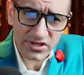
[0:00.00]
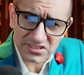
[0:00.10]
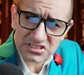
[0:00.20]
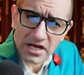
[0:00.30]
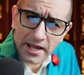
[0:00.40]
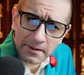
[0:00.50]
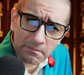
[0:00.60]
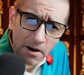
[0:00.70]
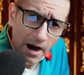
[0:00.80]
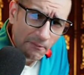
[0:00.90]
This
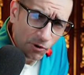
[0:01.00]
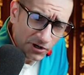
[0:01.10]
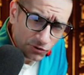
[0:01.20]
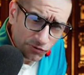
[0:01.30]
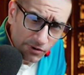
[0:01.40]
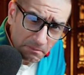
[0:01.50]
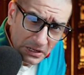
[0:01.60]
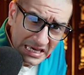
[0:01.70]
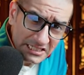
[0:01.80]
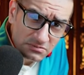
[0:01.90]
time, I'm going to
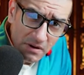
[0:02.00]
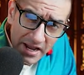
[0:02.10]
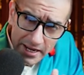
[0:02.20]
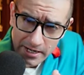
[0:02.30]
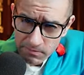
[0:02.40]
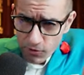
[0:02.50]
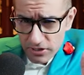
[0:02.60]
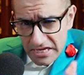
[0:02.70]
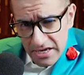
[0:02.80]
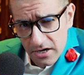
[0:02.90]
replace my
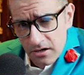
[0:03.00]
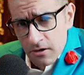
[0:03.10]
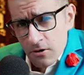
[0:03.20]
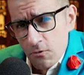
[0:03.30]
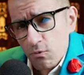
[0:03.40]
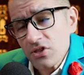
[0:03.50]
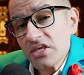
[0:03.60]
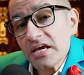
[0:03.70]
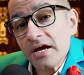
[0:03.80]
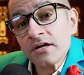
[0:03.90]
input data
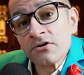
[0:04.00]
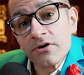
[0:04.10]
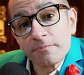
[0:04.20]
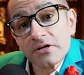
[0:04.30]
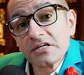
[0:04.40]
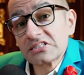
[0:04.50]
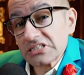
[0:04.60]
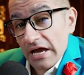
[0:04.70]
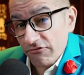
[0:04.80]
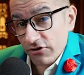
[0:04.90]
with the encrypted
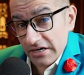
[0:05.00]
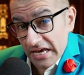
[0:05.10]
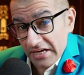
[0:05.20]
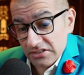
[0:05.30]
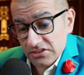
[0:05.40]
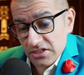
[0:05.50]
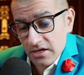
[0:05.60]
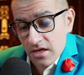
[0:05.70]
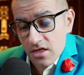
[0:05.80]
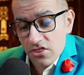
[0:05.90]
ciphertext,
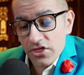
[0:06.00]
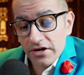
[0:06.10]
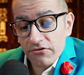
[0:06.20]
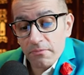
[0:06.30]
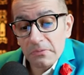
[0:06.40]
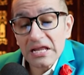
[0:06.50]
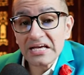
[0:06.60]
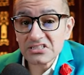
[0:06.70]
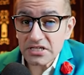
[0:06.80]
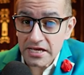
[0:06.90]
then
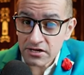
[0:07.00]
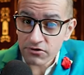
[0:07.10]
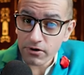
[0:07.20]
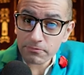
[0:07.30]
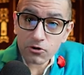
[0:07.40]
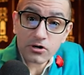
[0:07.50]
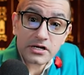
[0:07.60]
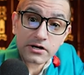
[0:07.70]
replace encrypt or